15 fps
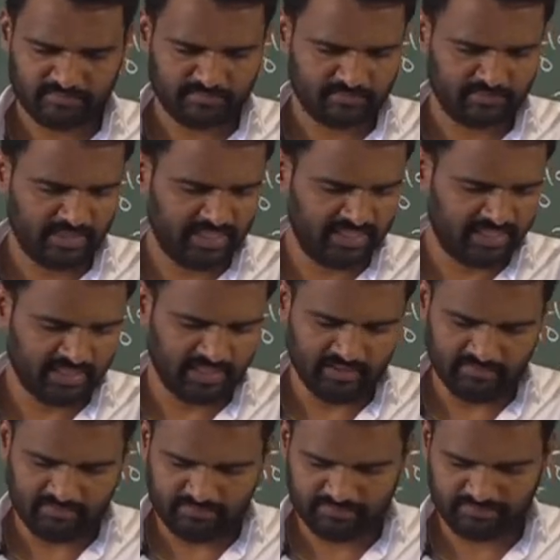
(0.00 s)
material,
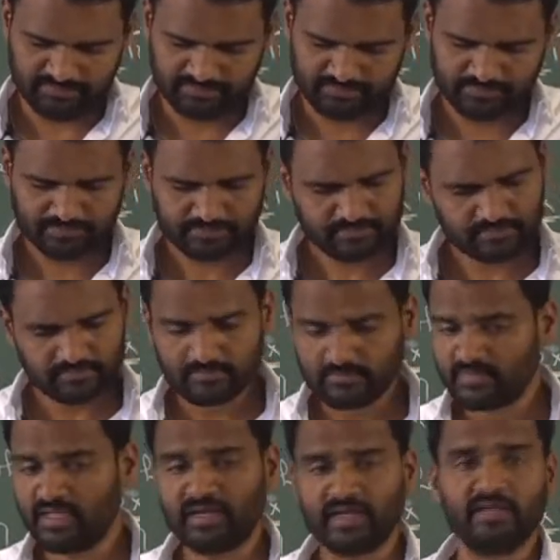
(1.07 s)

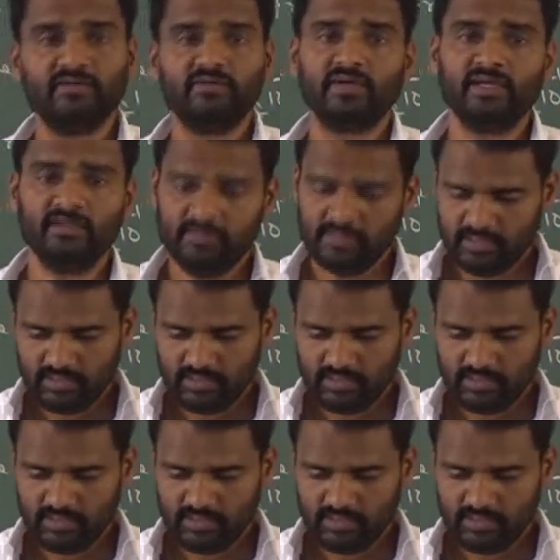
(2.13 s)
right? Okay.